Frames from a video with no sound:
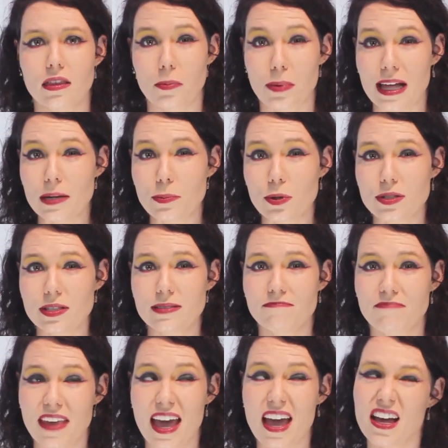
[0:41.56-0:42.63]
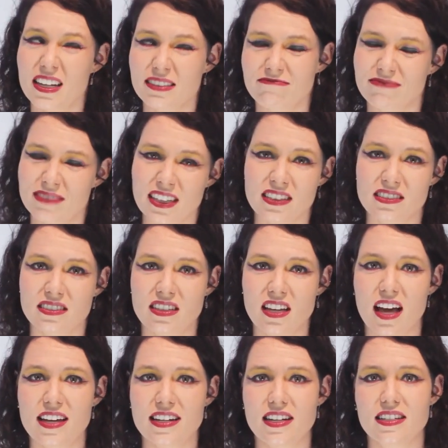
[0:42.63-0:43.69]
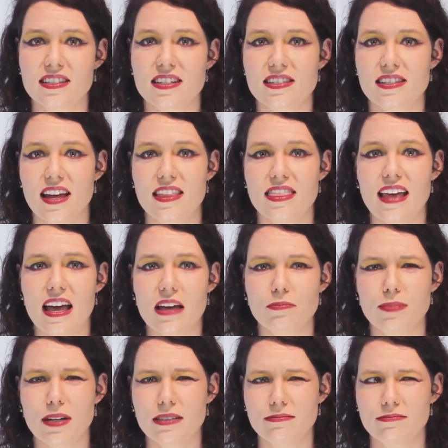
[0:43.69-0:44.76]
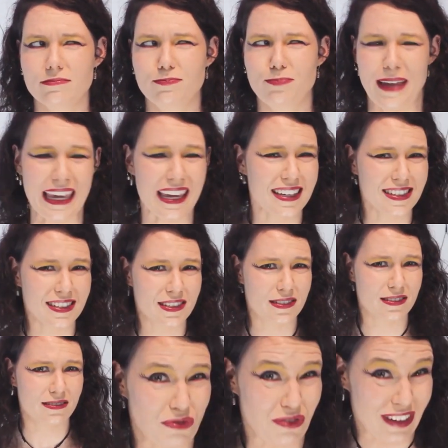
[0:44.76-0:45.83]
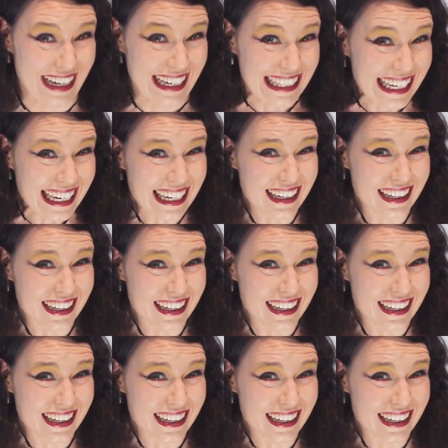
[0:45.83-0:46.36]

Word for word: The platypus, yeah, I can kinda understand that, but bees? Really?